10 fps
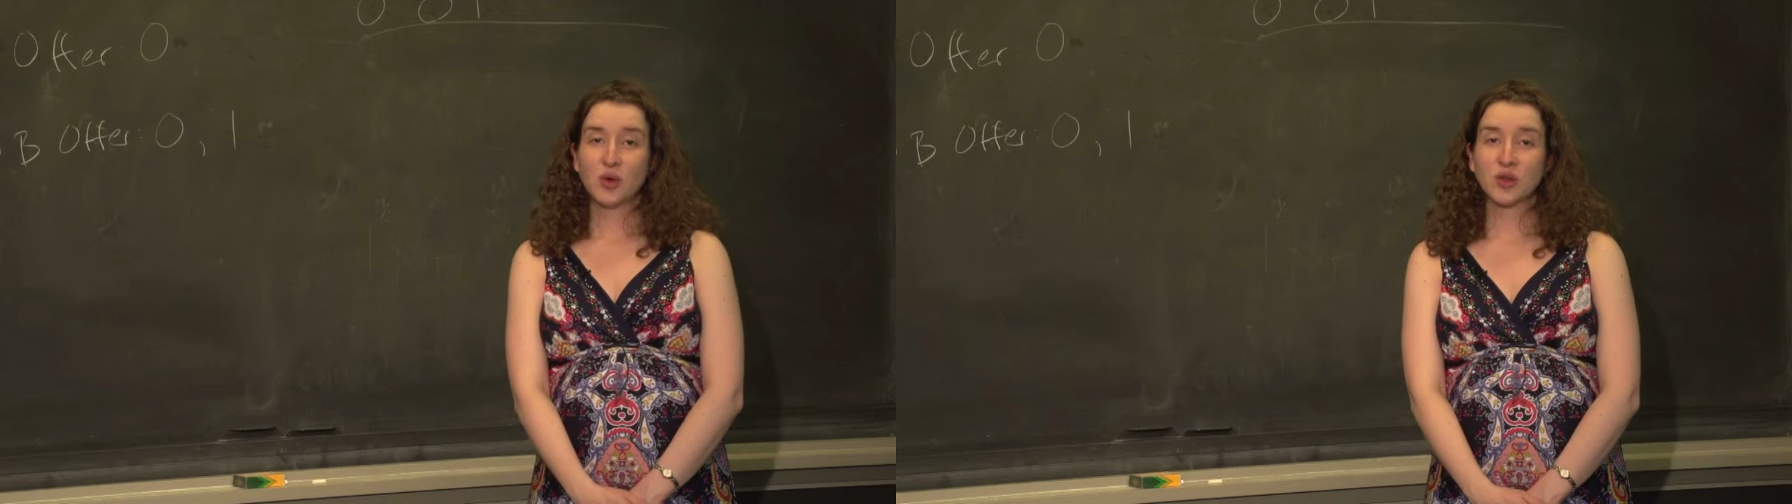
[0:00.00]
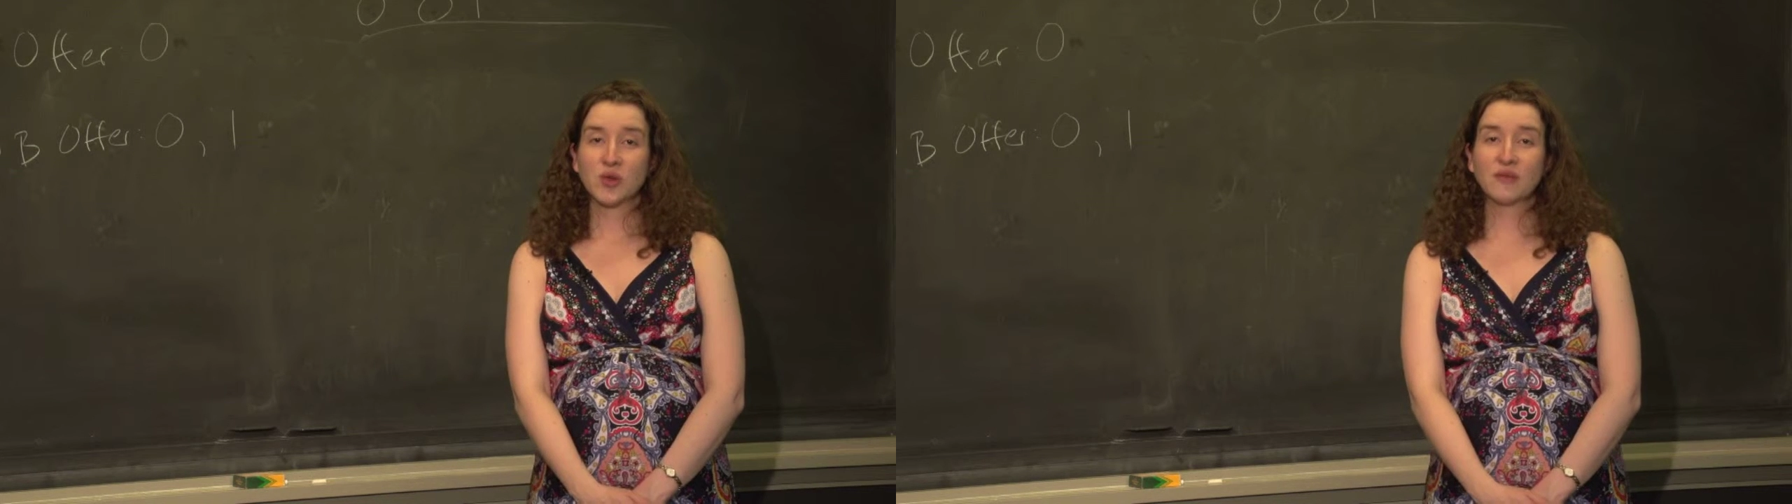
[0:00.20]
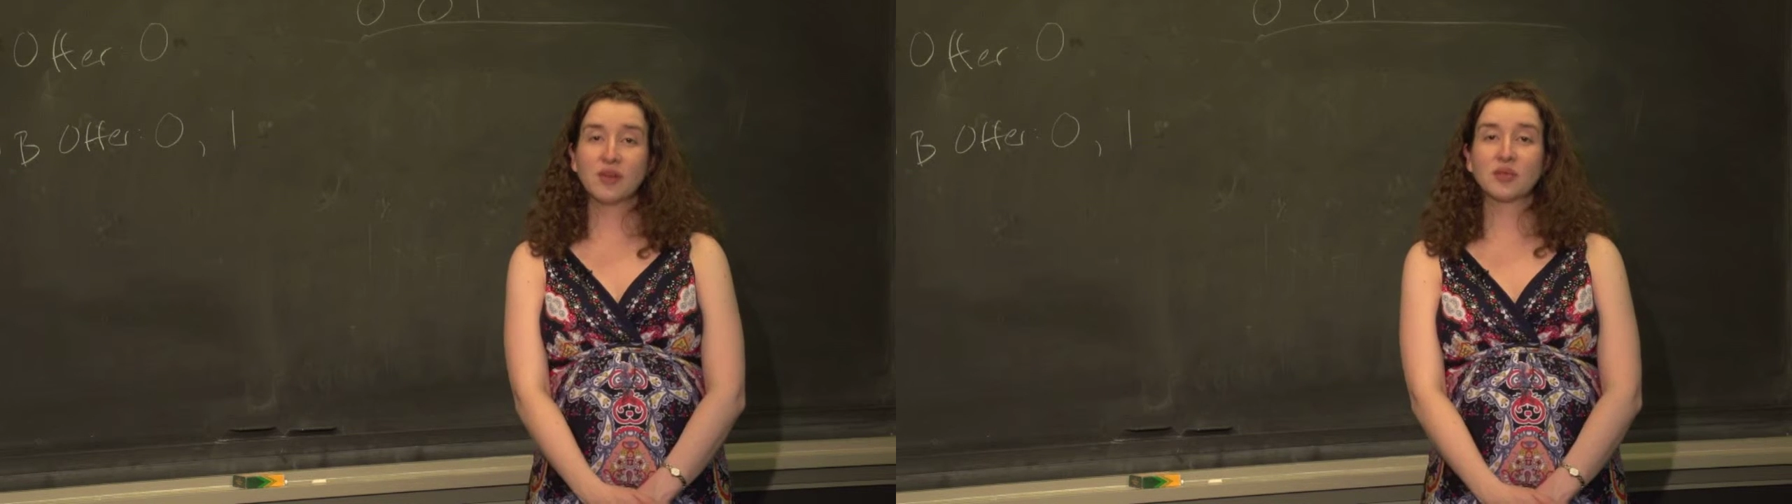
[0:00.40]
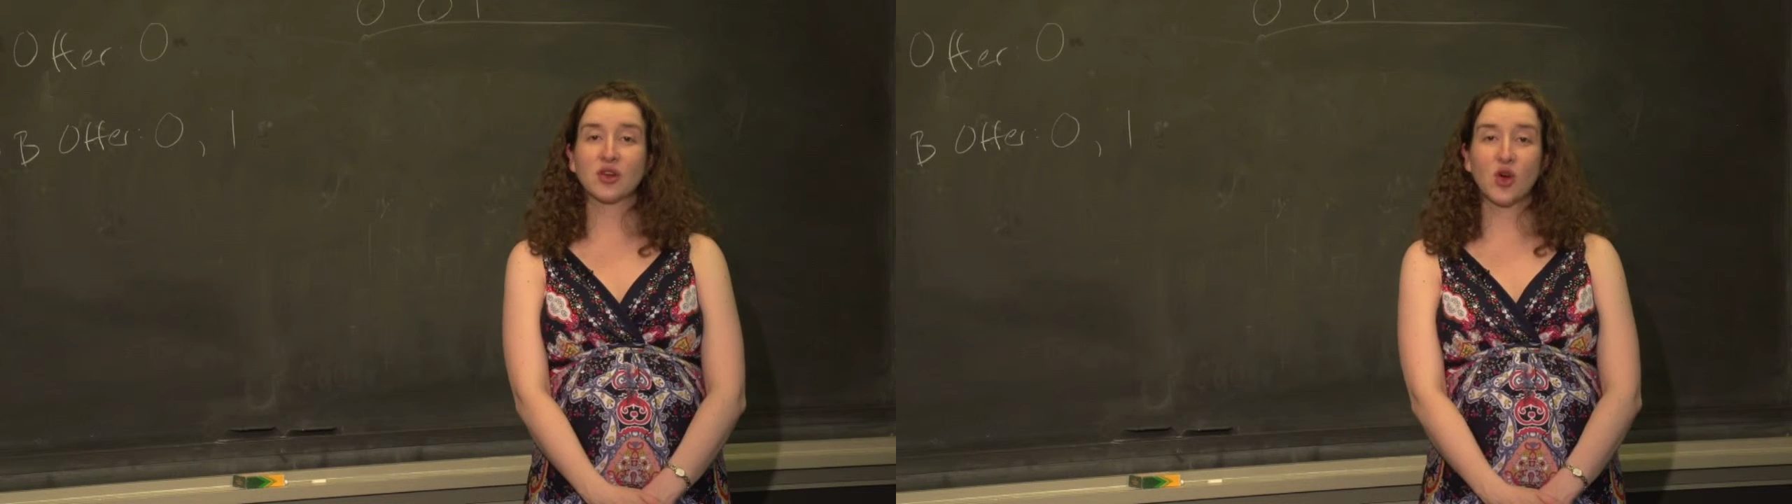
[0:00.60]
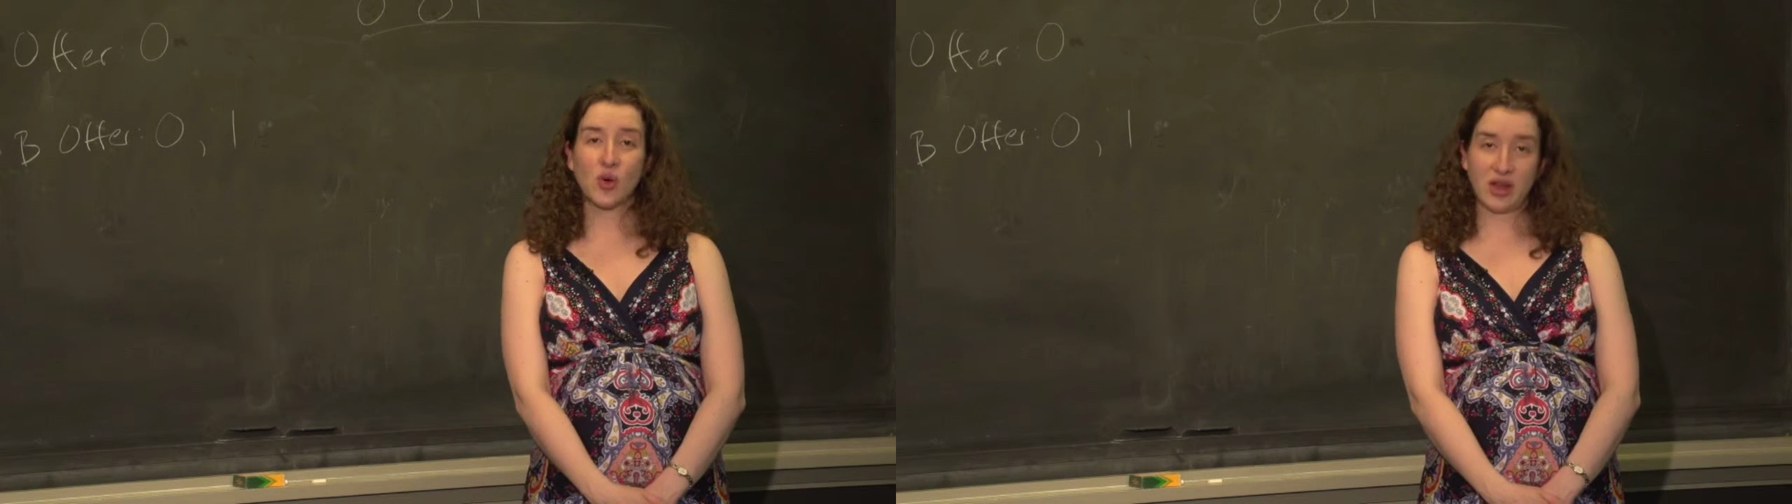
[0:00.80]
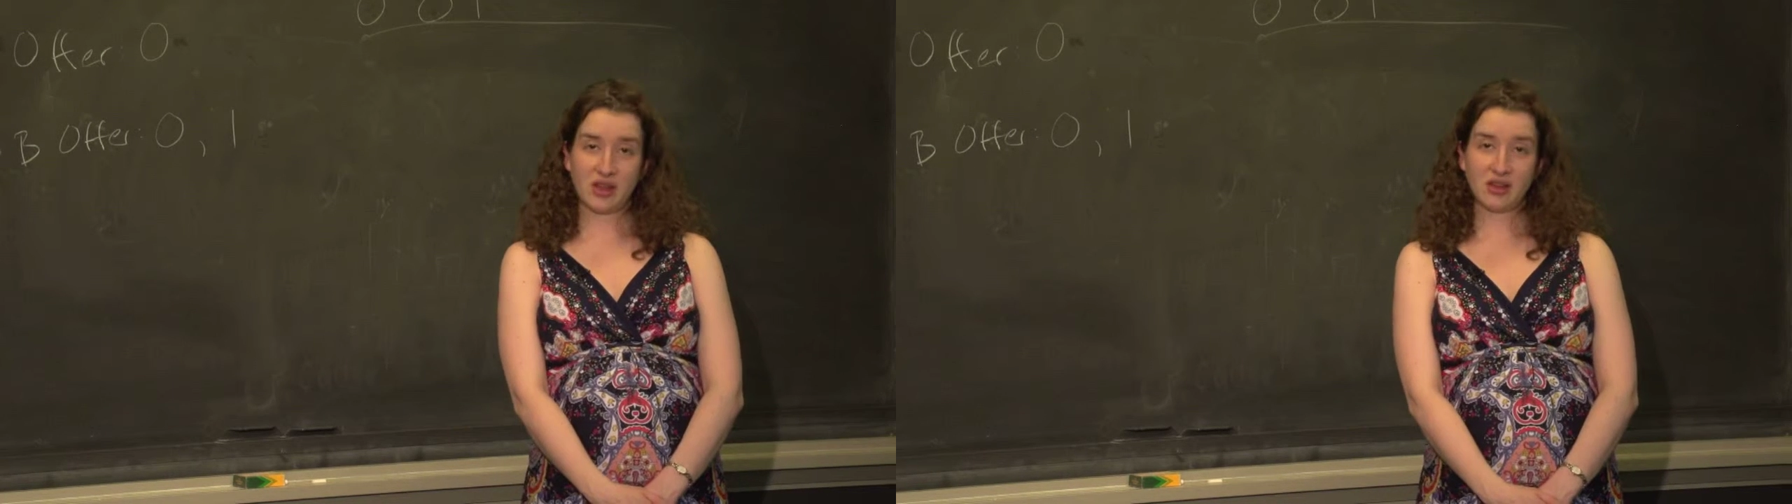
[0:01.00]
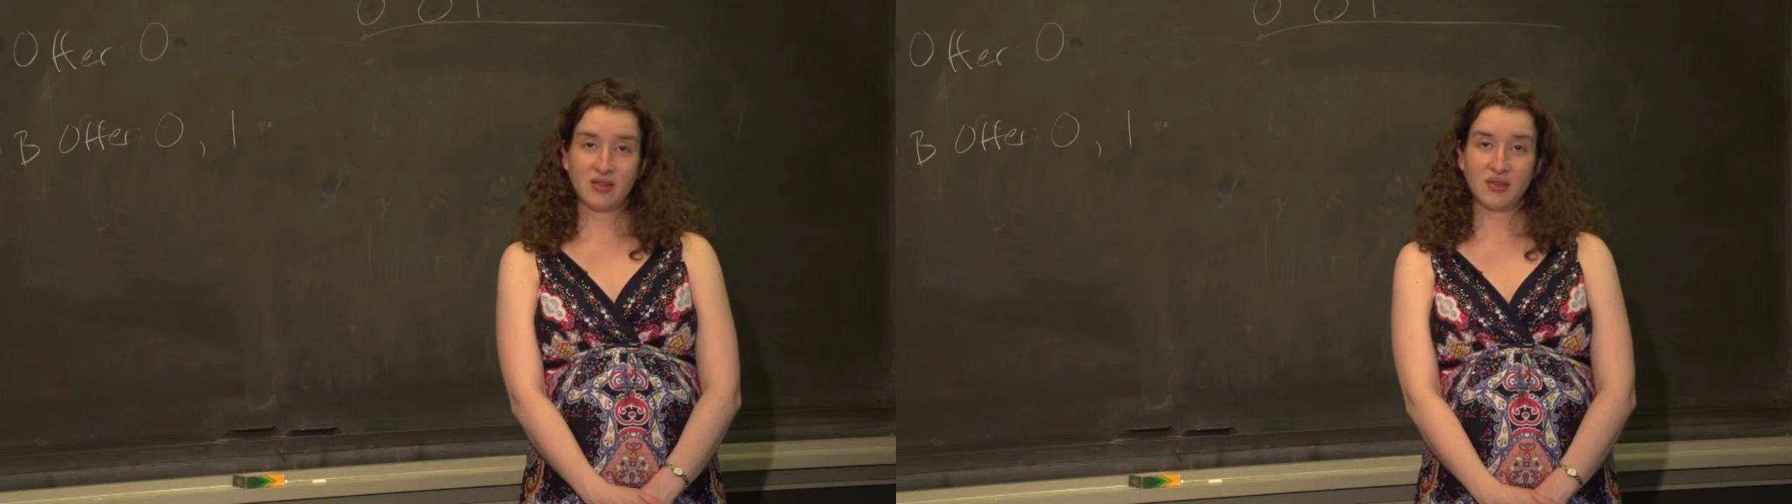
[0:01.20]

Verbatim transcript: was we flipped a coin